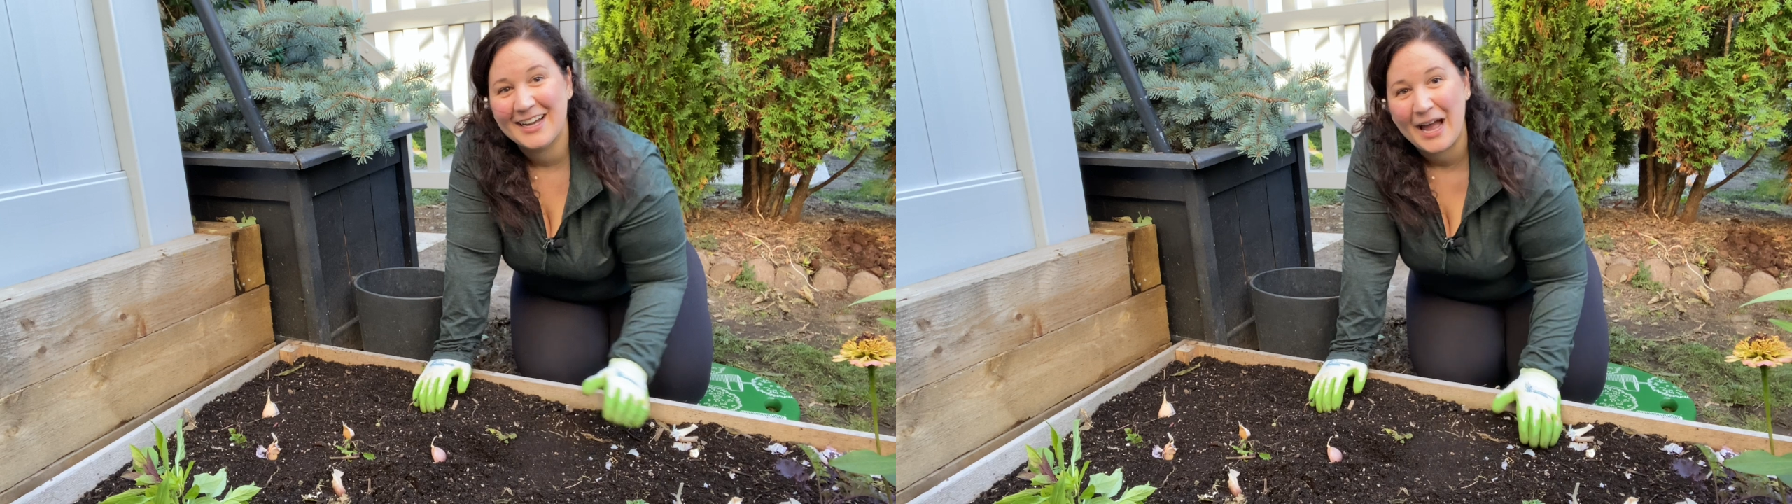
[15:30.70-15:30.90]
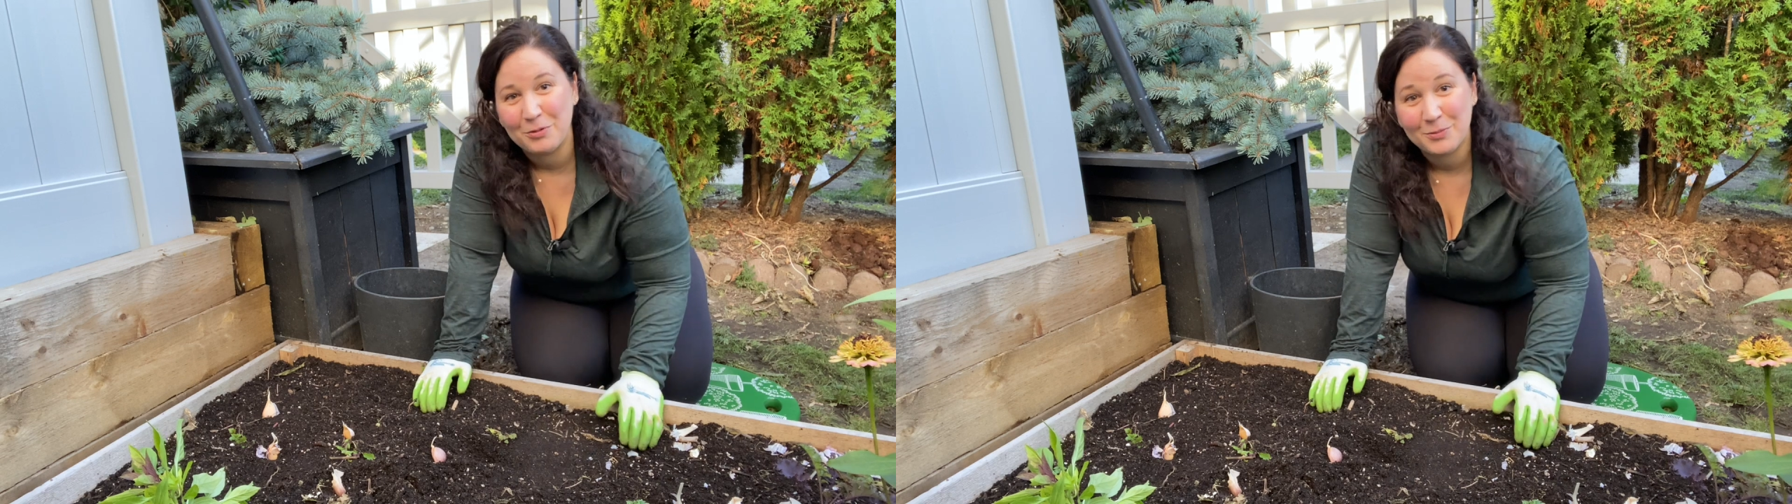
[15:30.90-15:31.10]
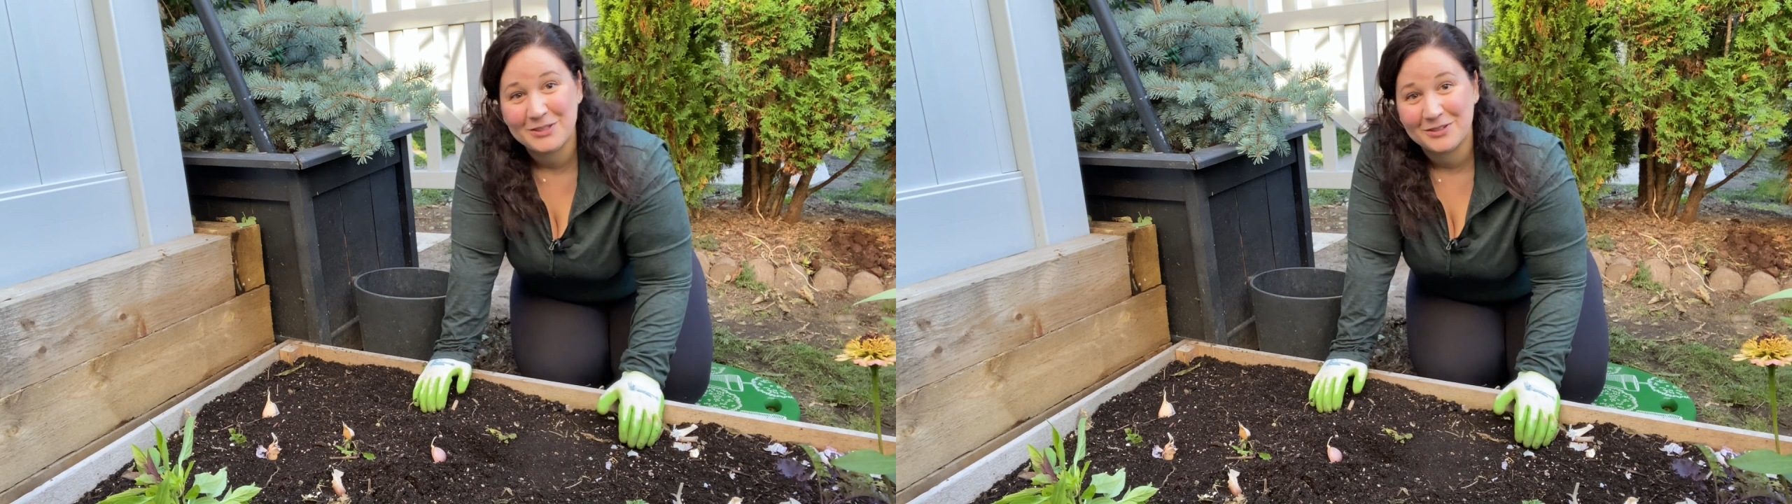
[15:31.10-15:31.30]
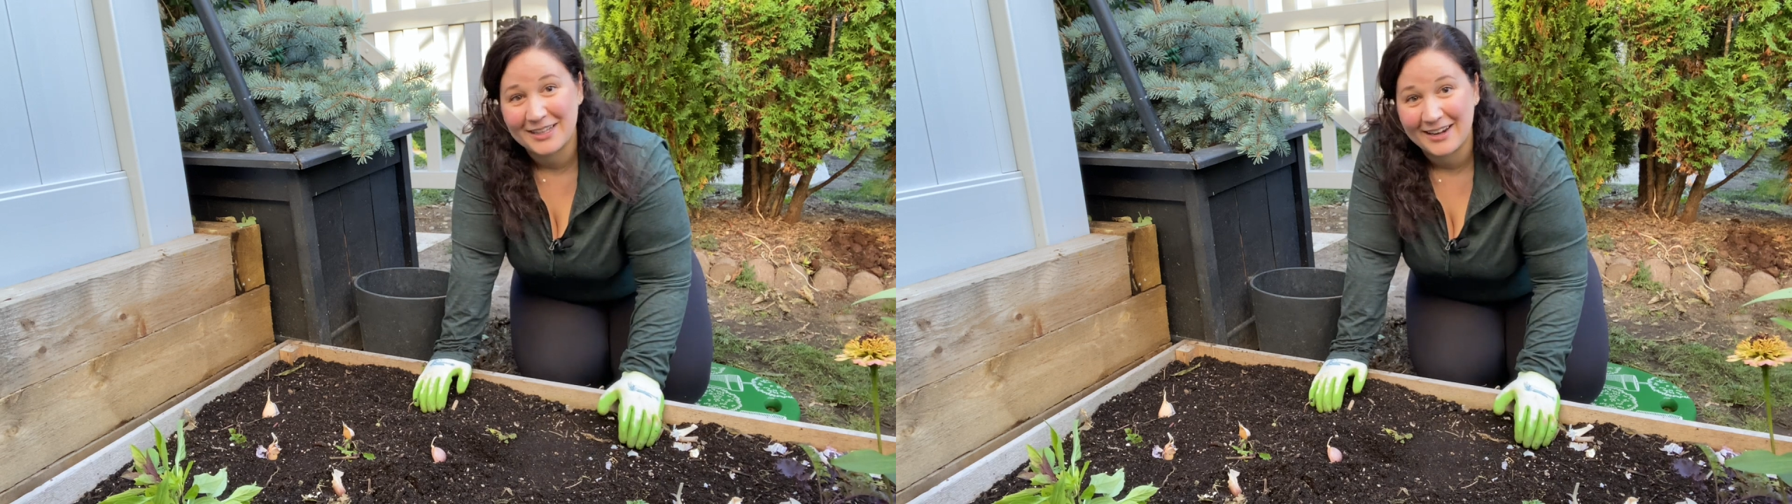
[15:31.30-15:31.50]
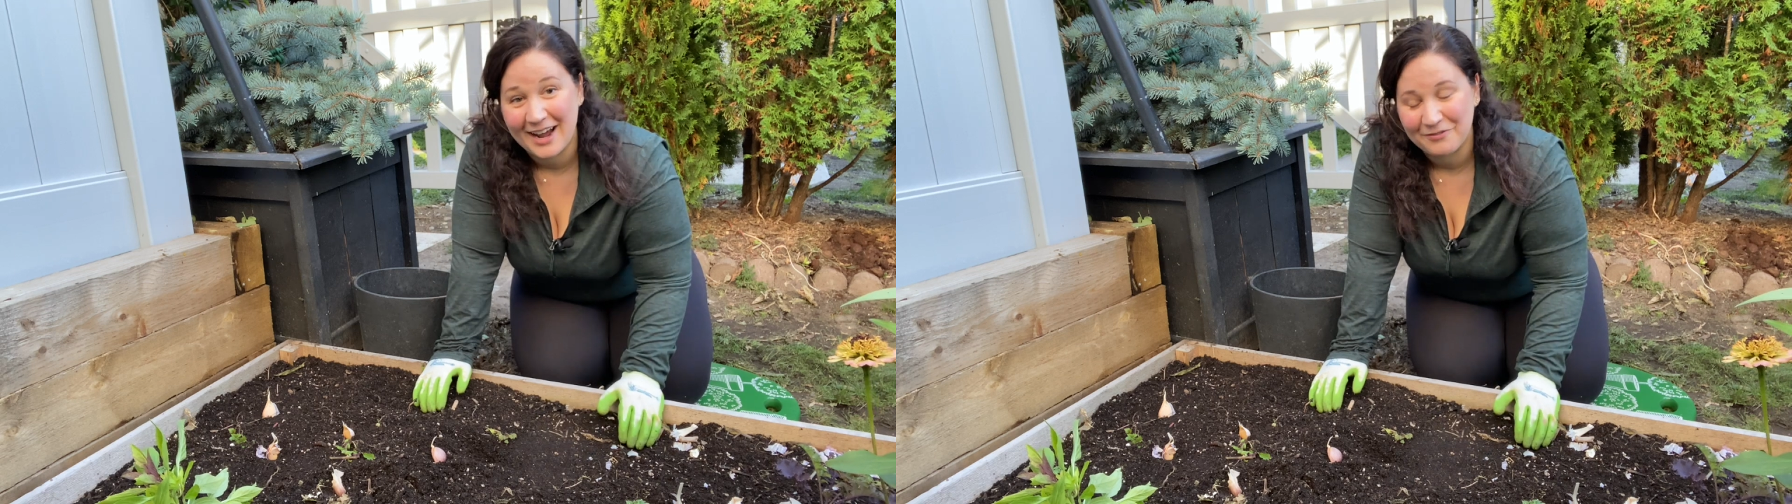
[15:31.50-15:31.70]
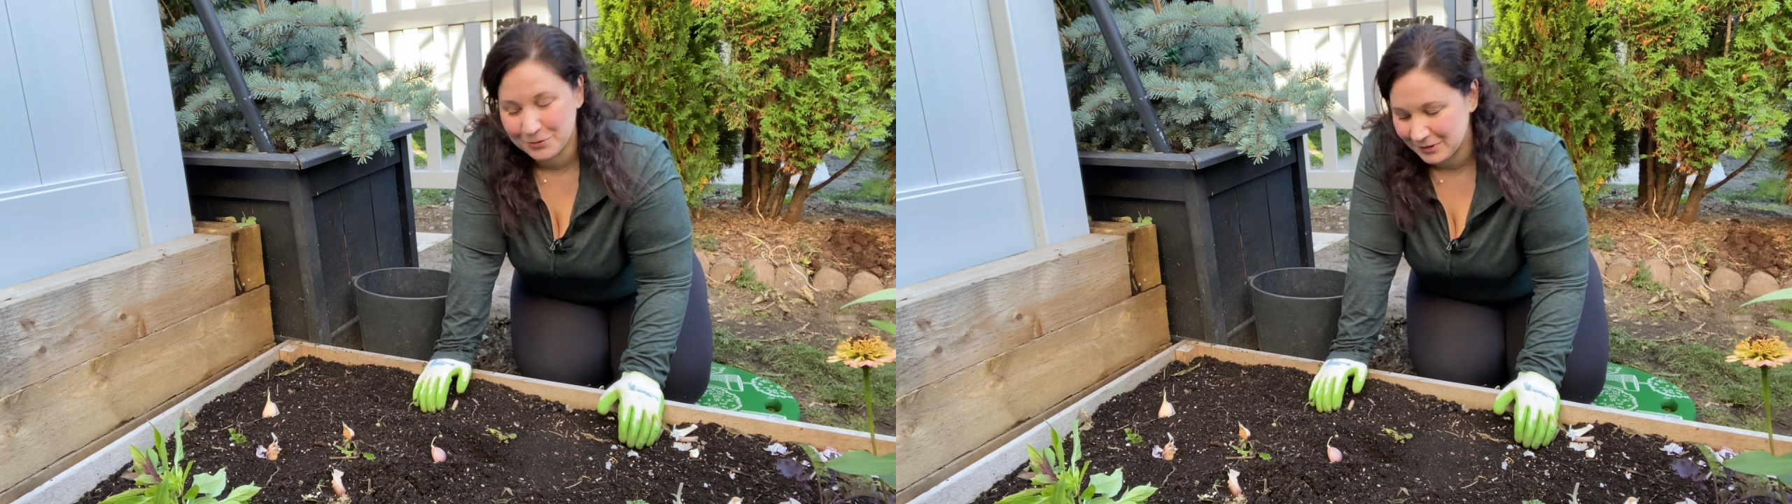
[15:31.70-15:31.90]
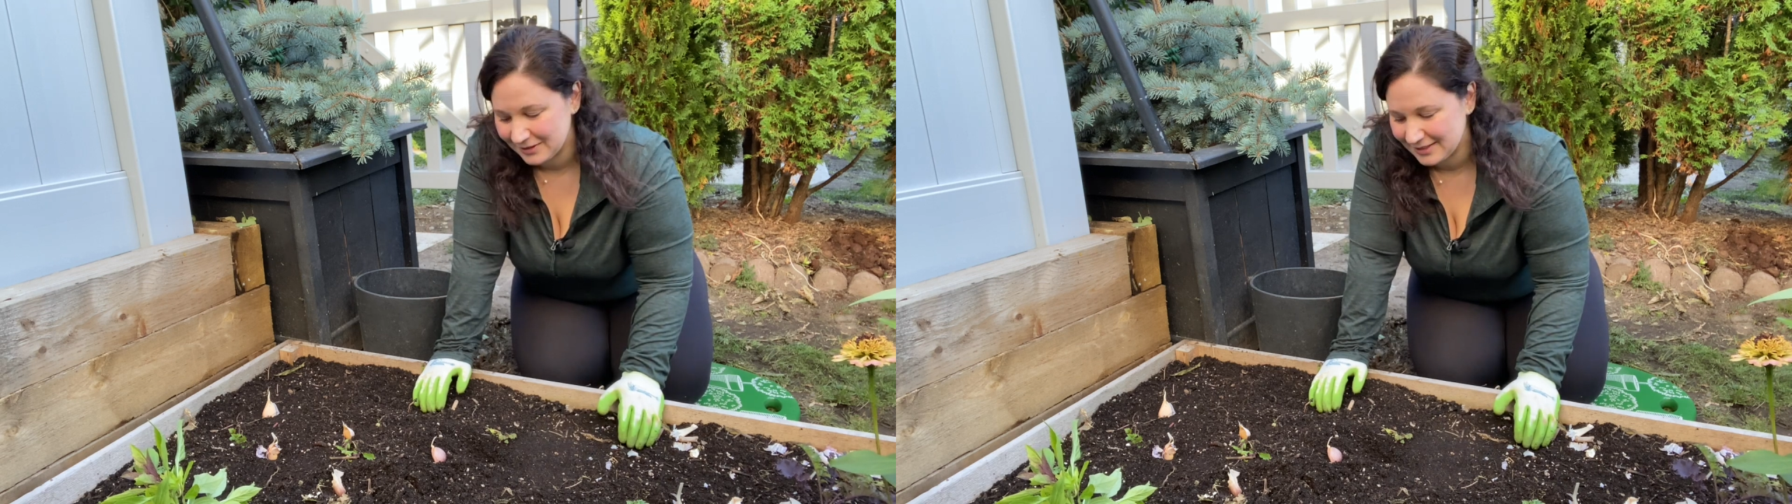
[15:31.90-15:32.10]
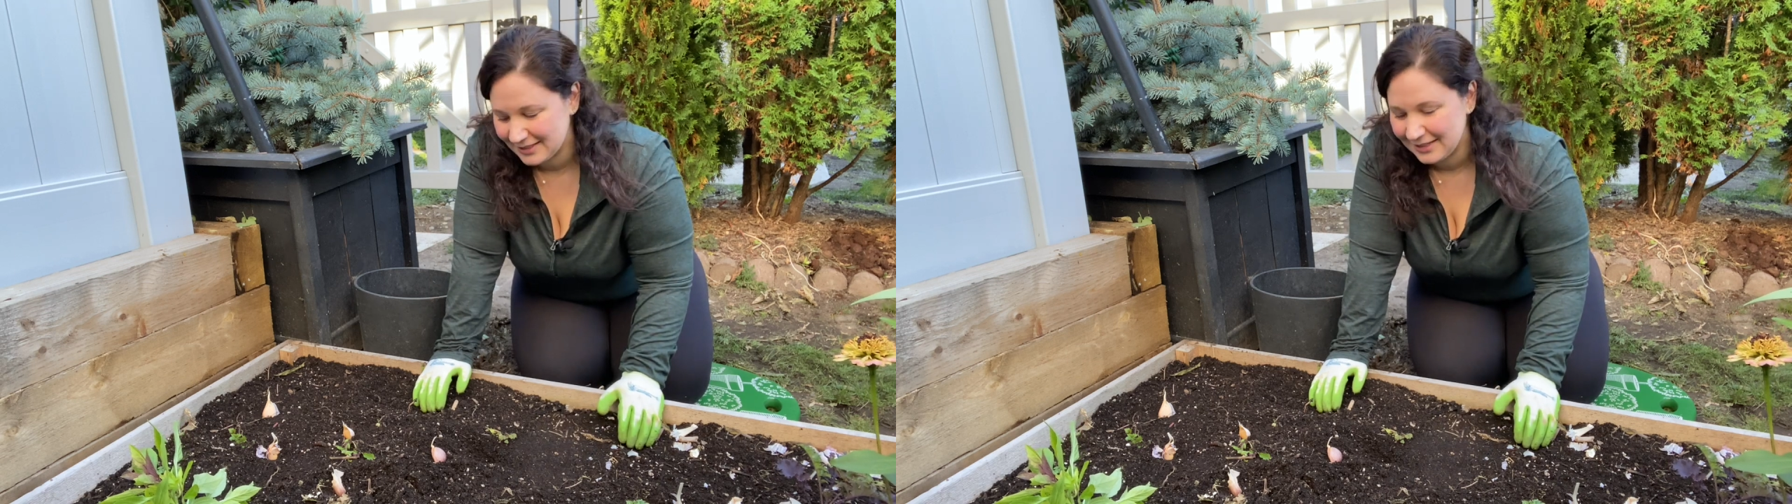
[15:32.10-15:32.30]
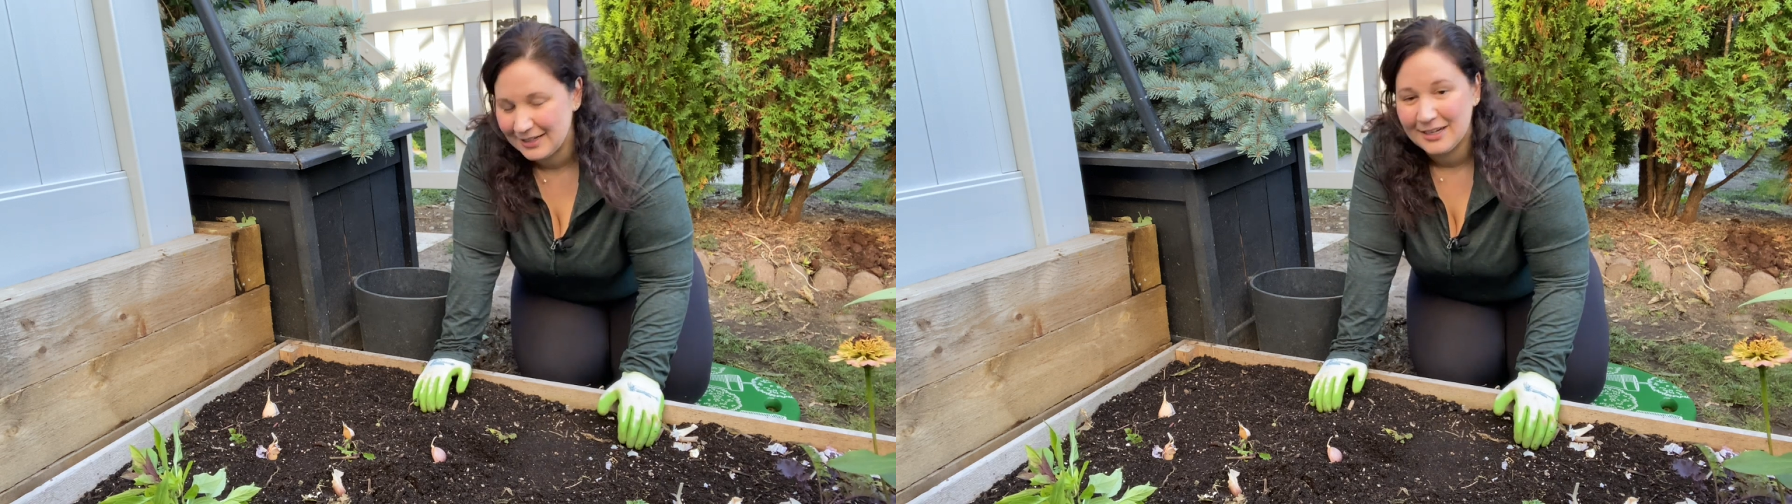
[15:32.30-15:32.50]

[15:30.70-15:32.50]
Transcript: I will be doing that afterwards,